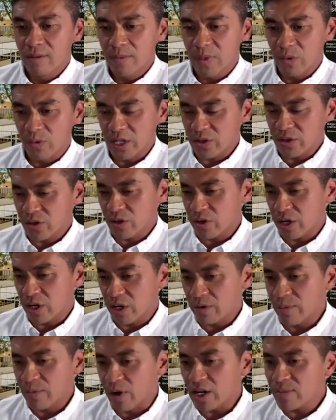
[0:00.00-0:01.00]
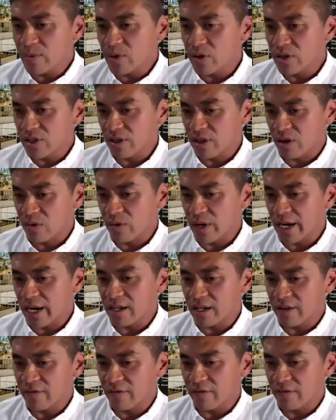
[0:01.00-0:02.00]
But what's quite remarkable is on the
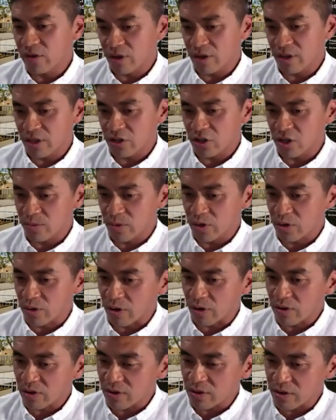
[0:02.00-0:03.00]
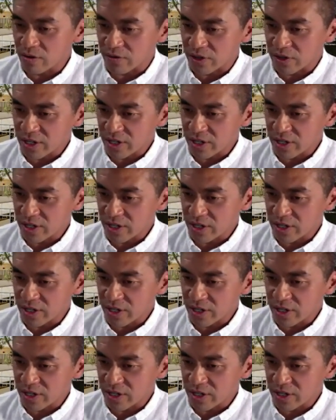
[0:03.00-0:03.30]
right, if you look at the tumor growth over